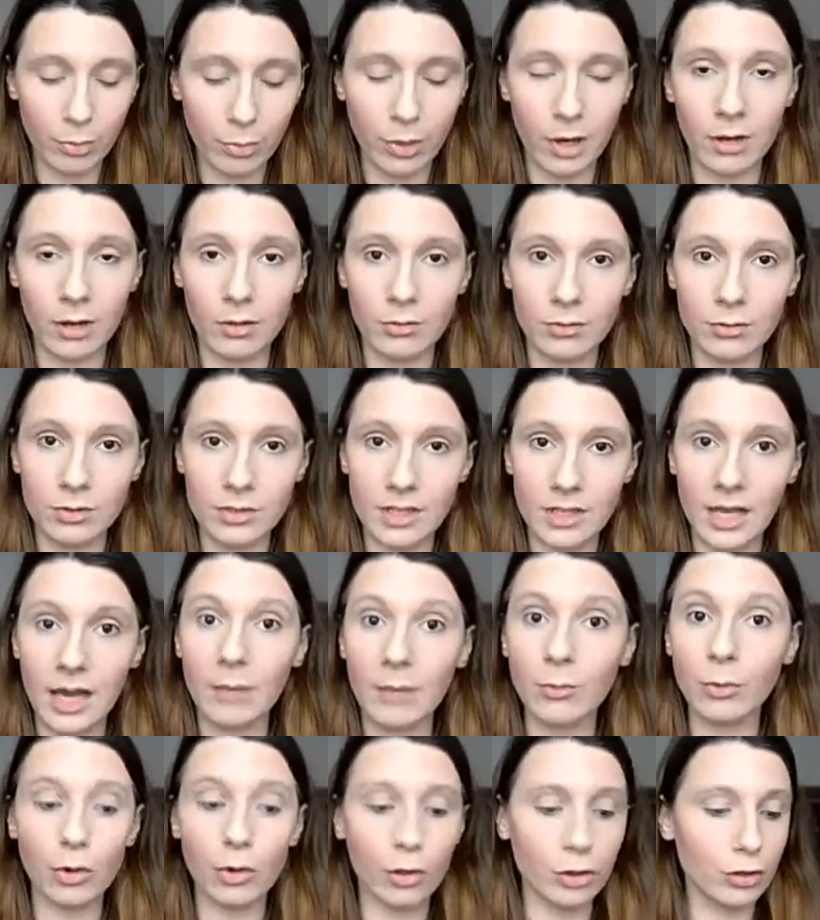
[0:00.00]
Brows,
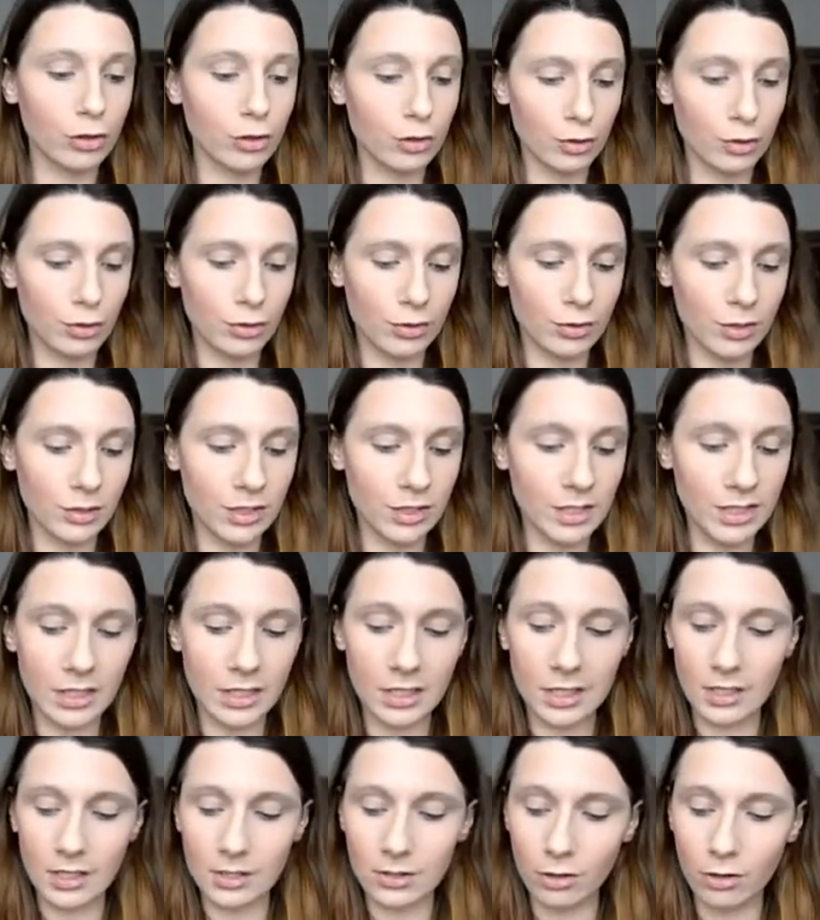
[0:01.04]
I'm going to use
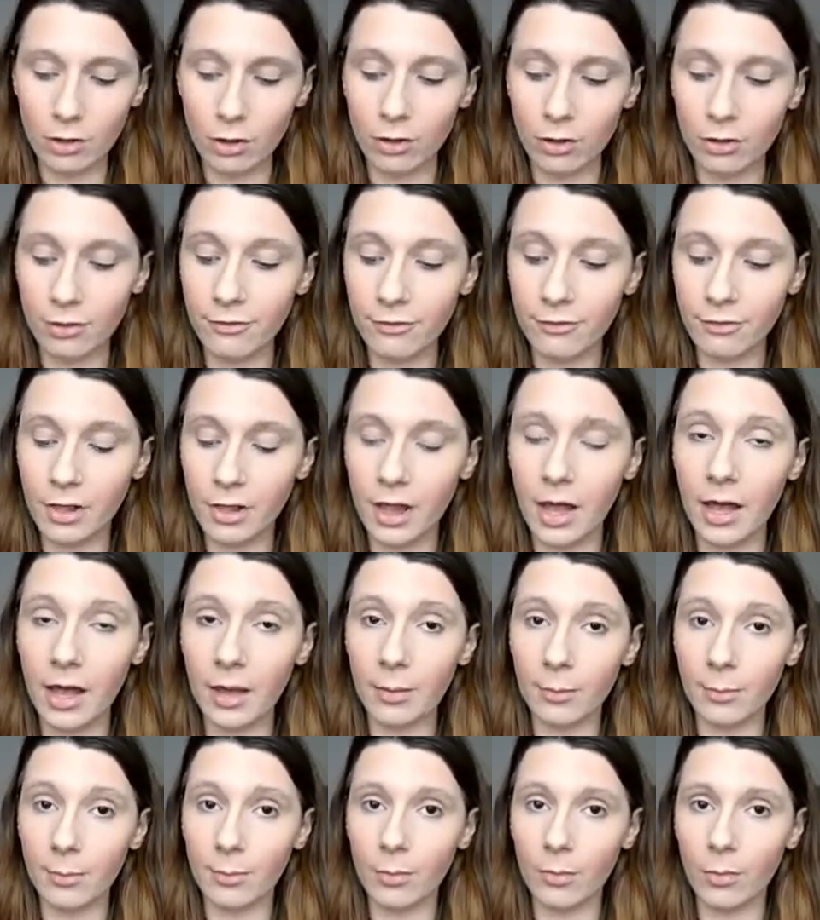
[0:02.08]
this
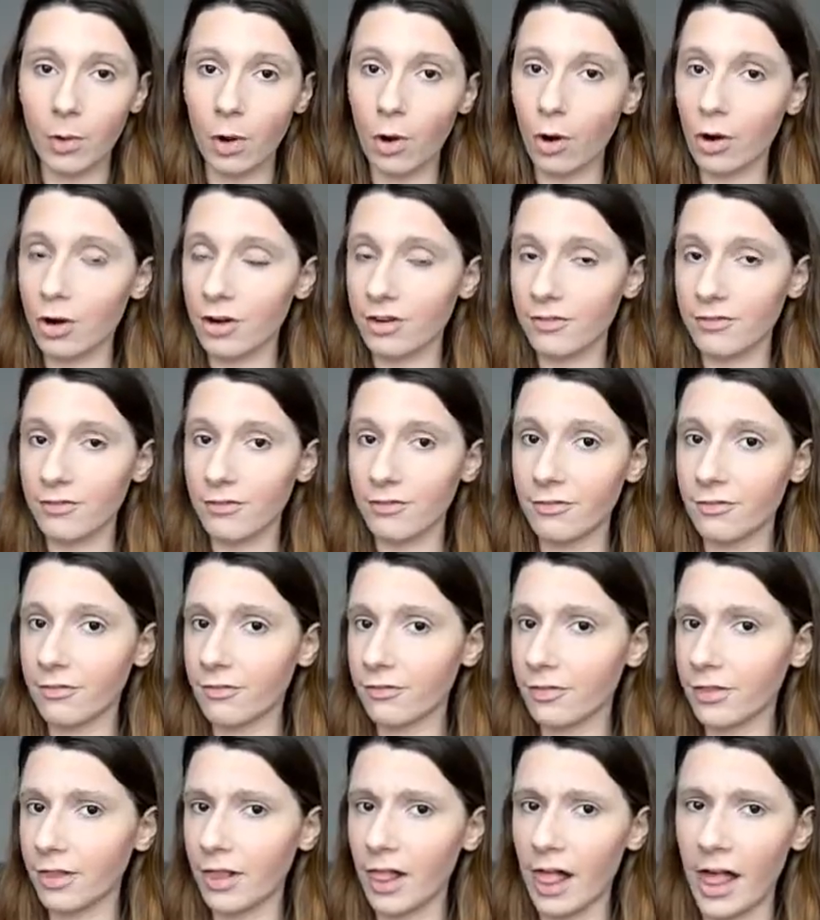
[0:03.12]
Oriflame,
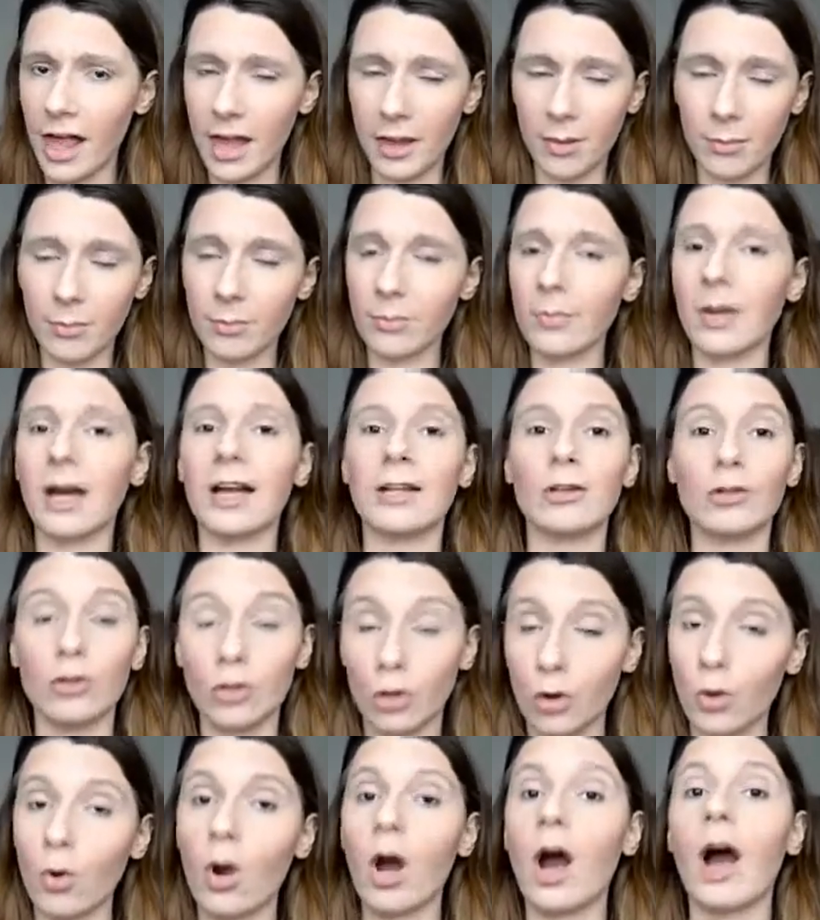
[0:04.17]
I don't
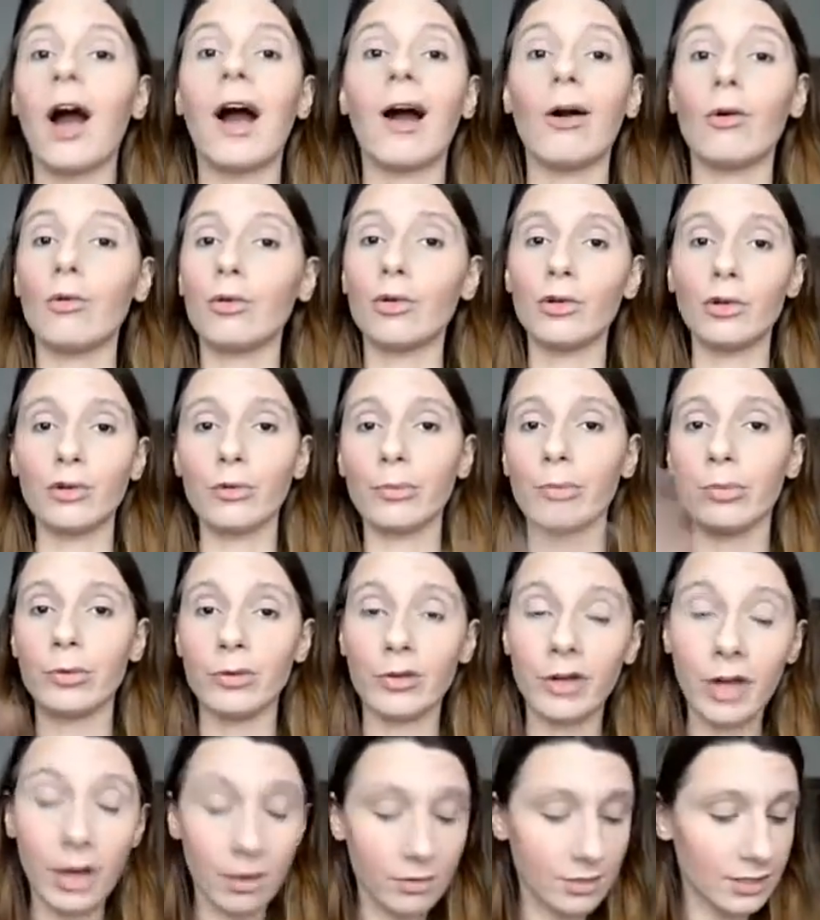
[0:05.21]
know how you
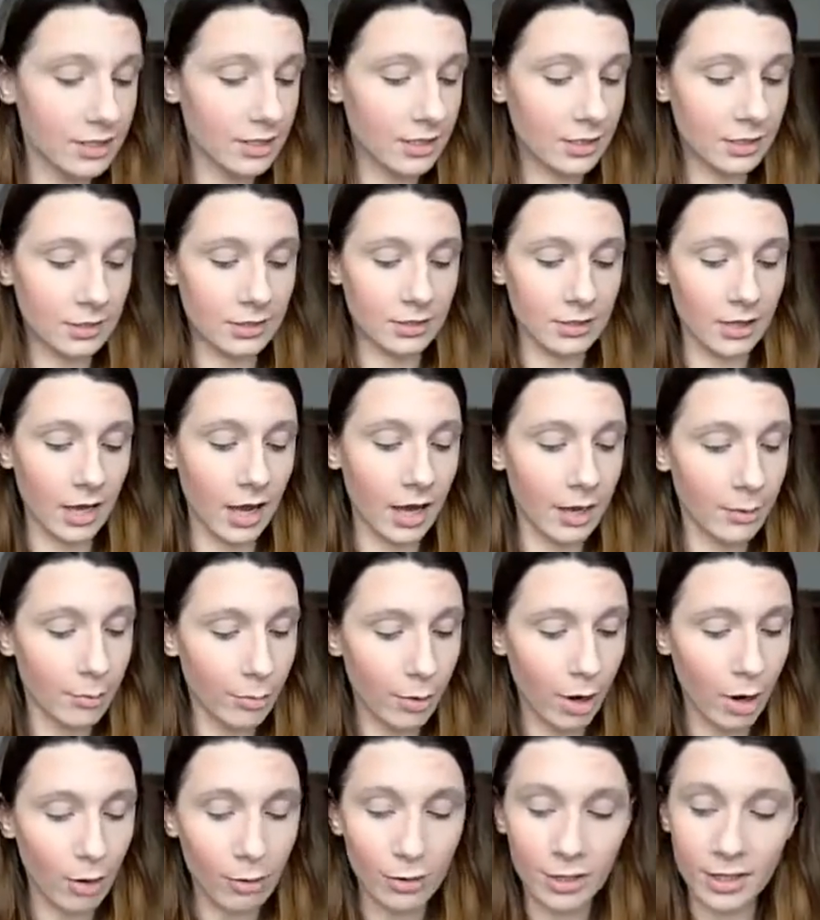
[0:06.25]
pronounce it,
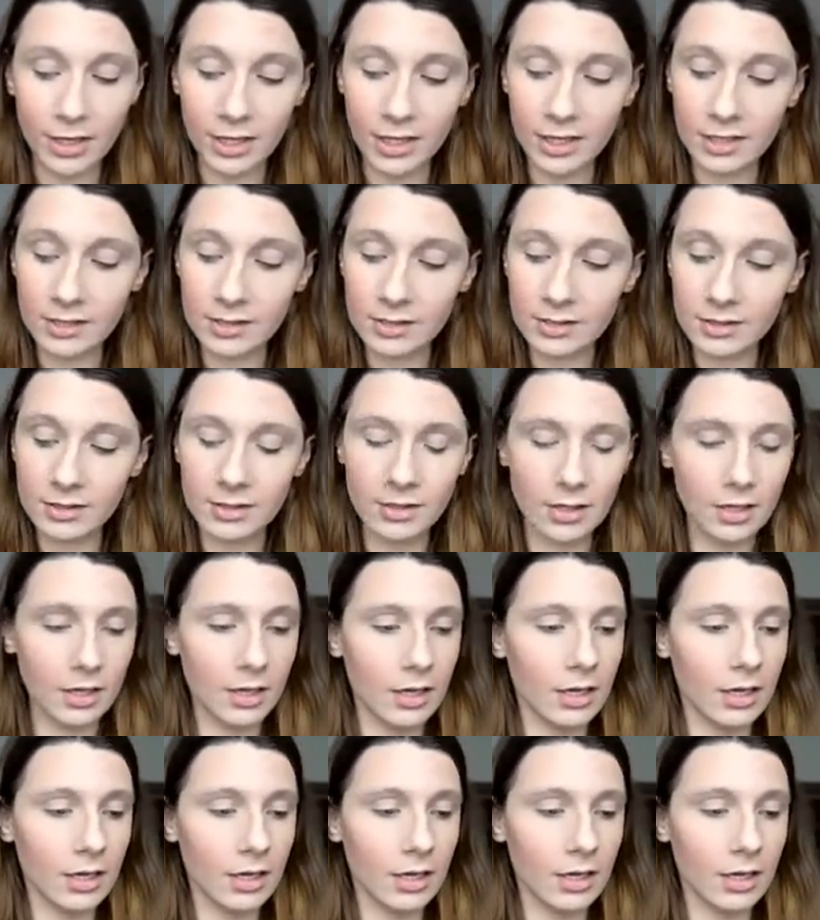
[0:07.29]
eyebrow kit.